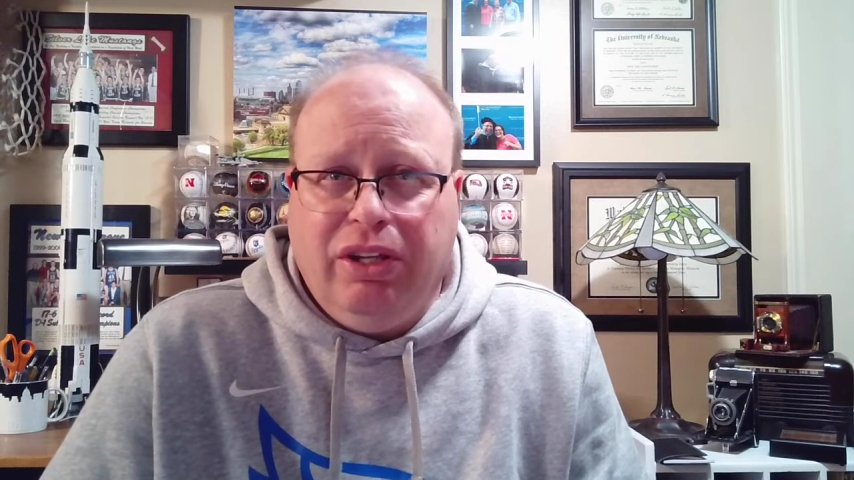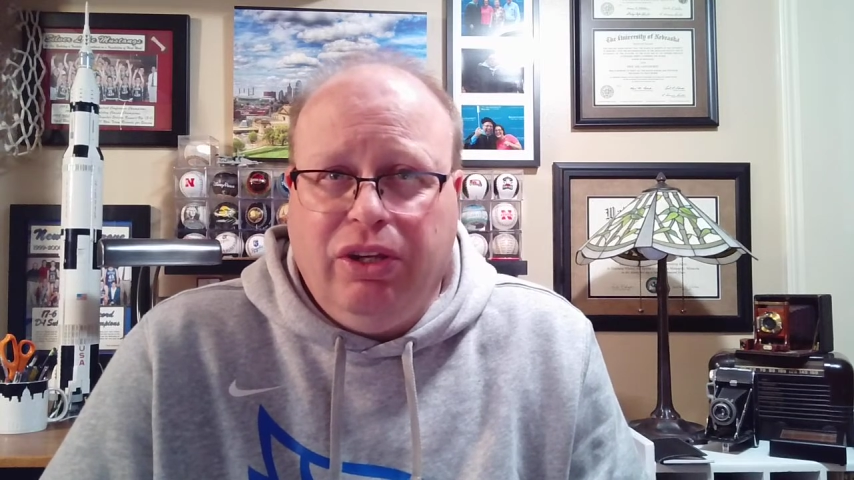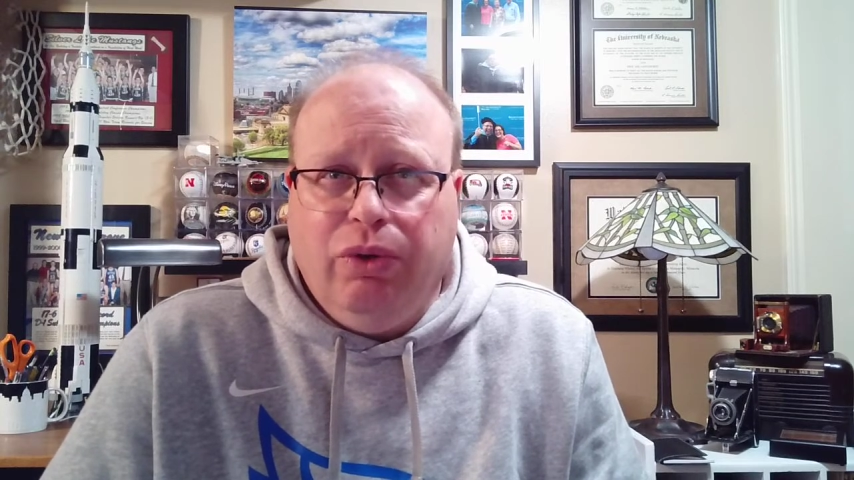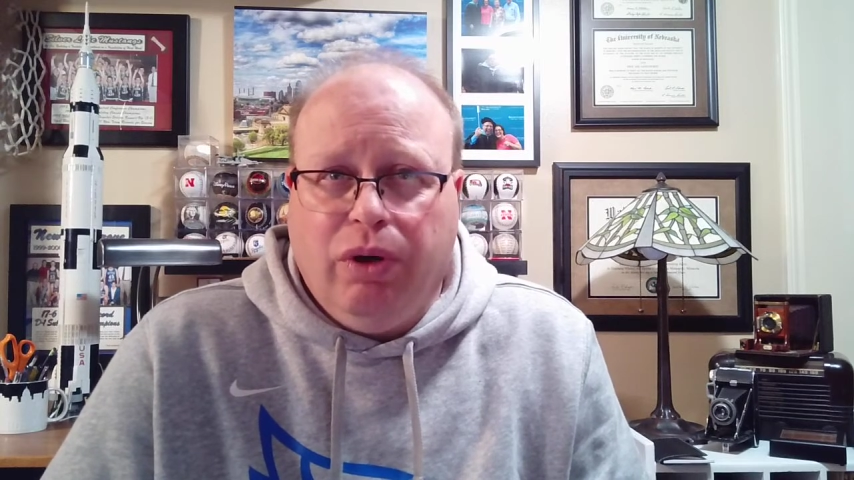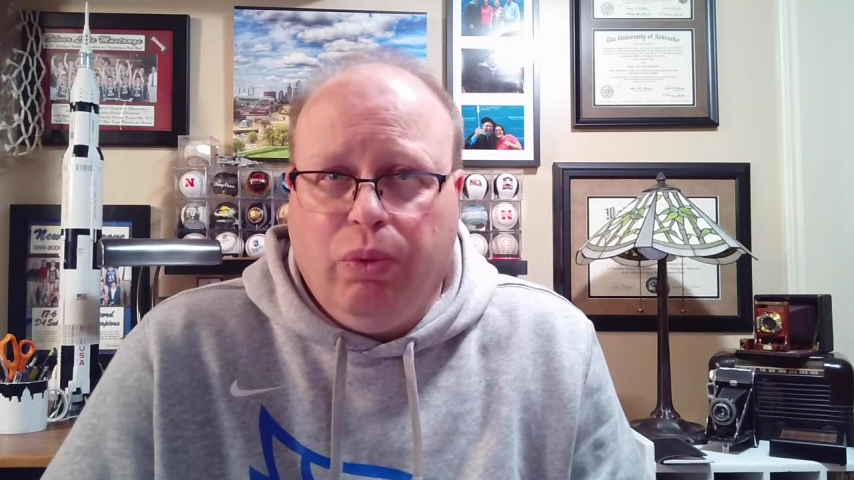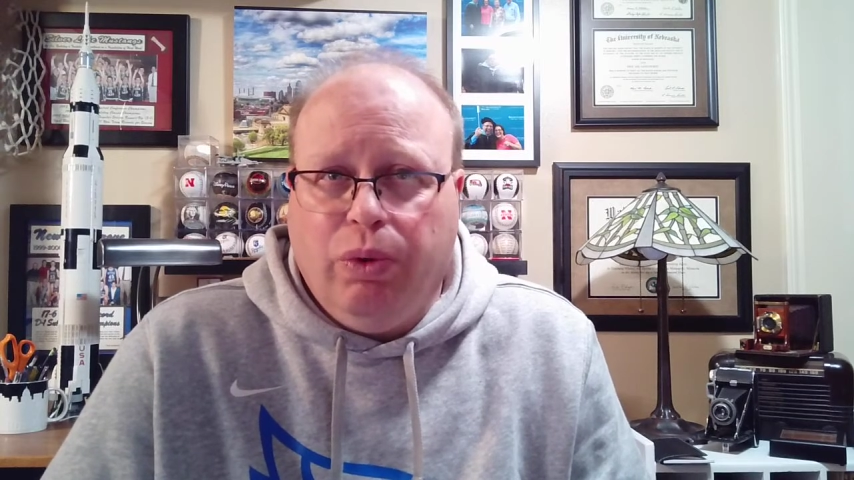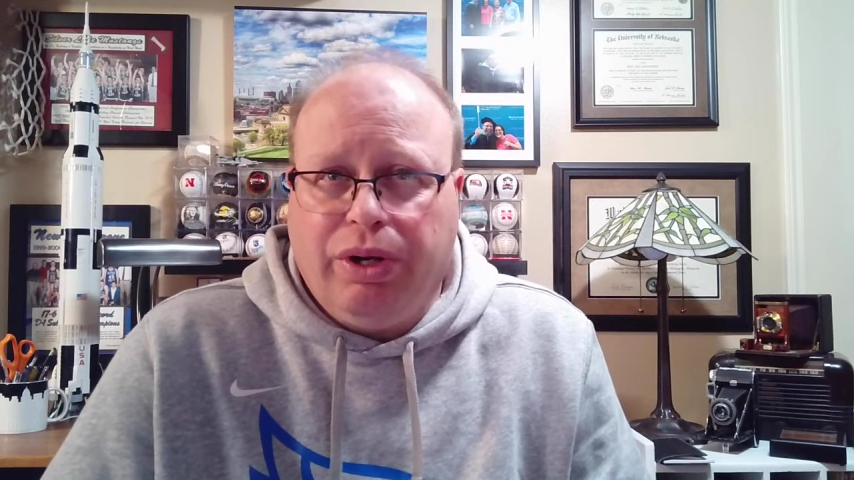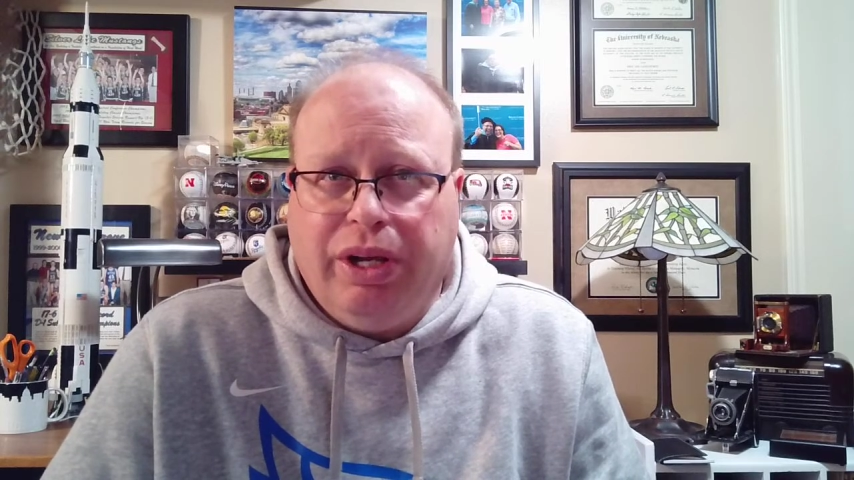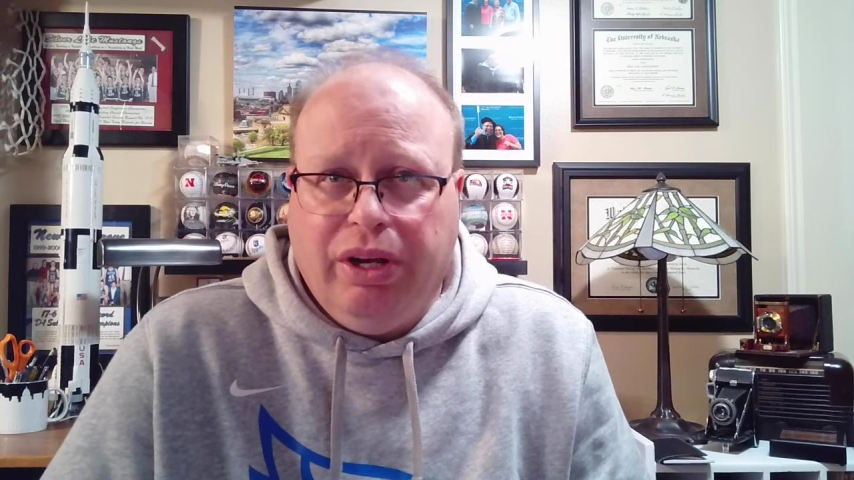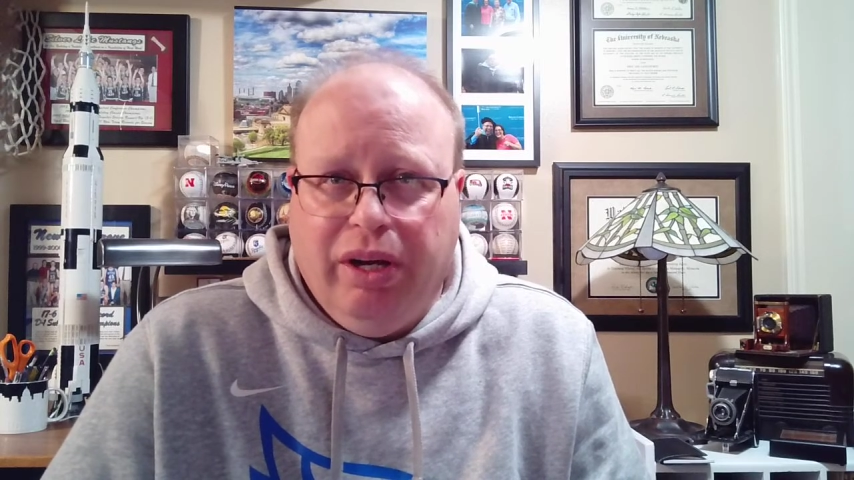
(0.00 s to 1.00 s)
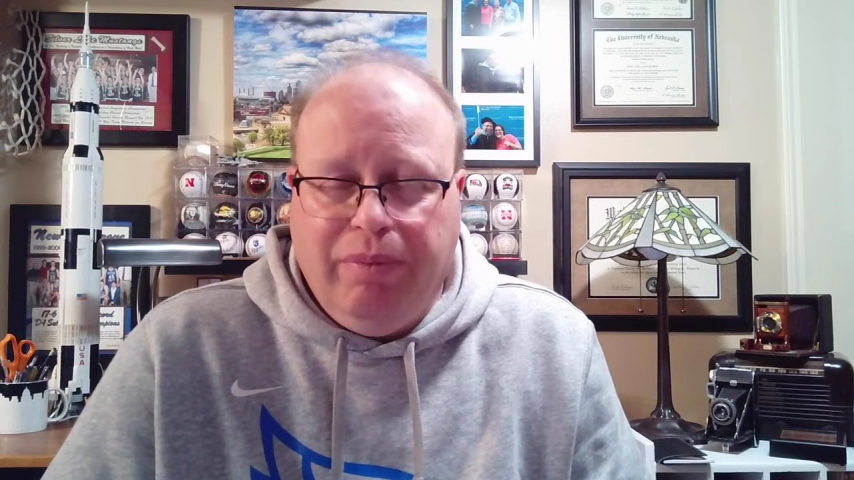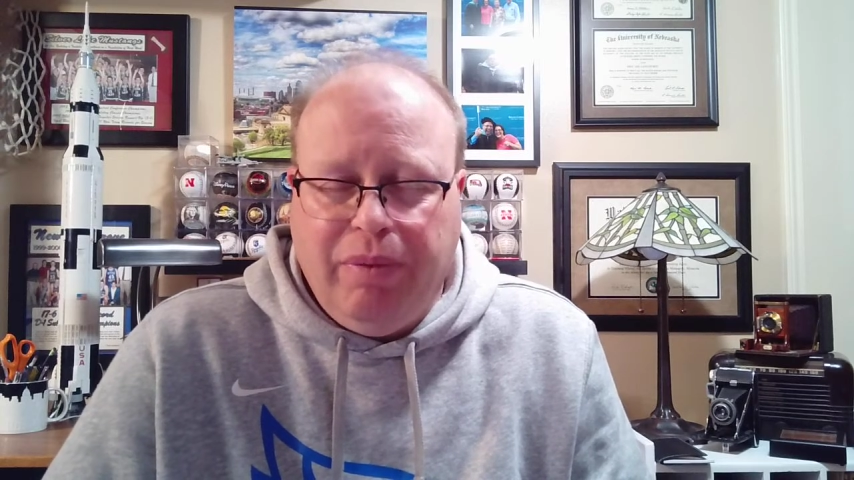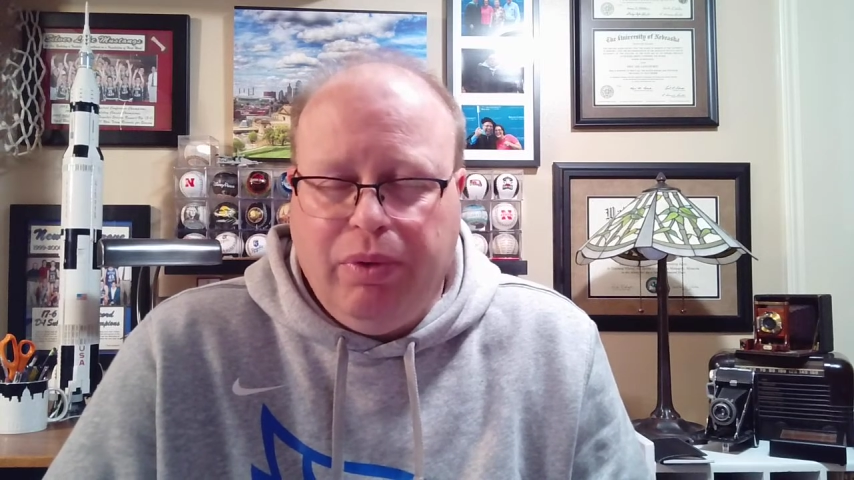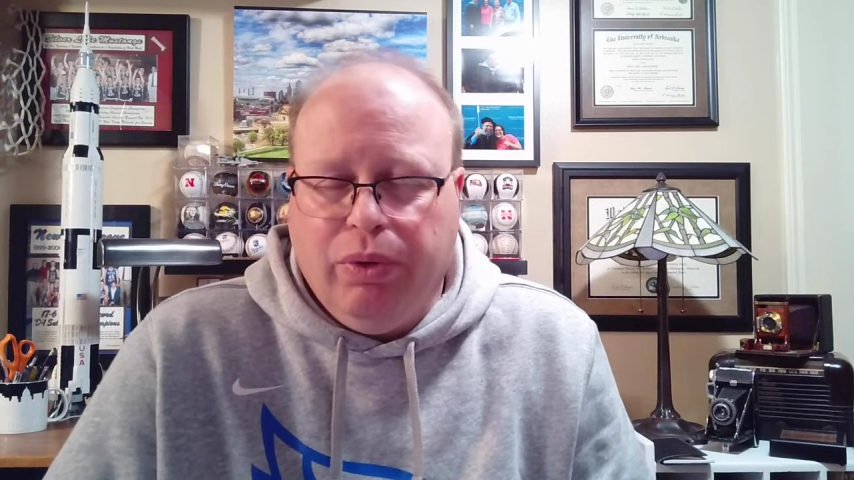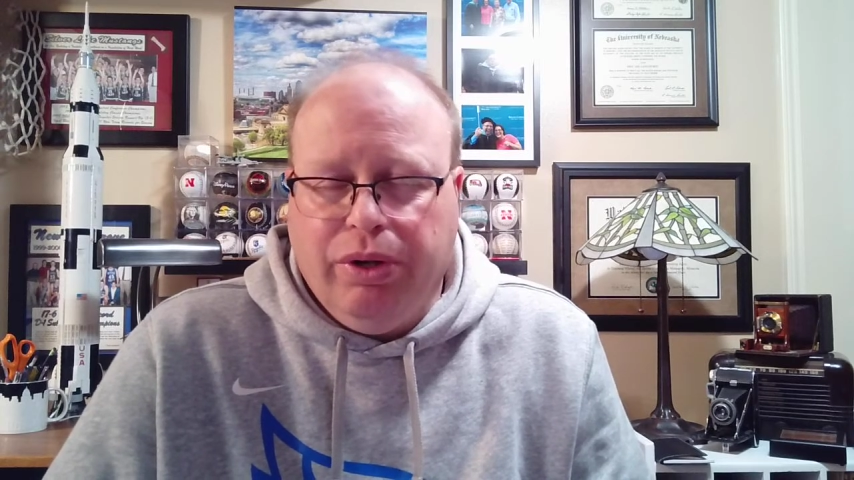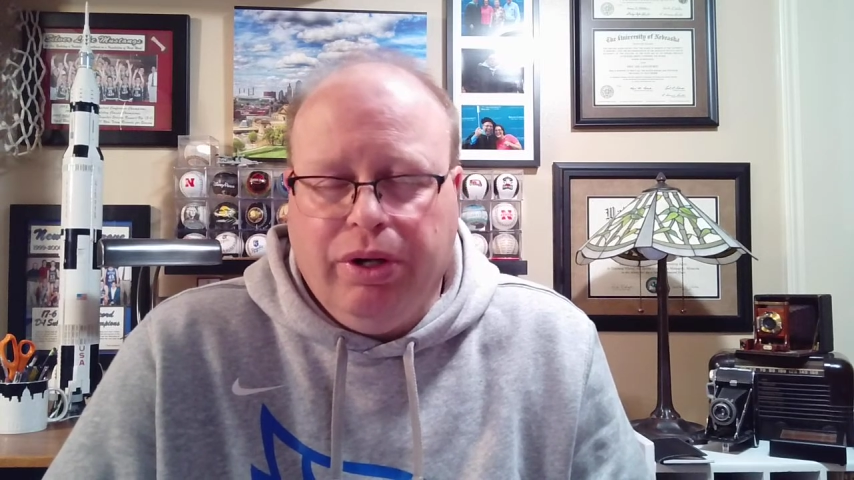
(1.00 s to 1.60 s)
you are working on. Maybe we're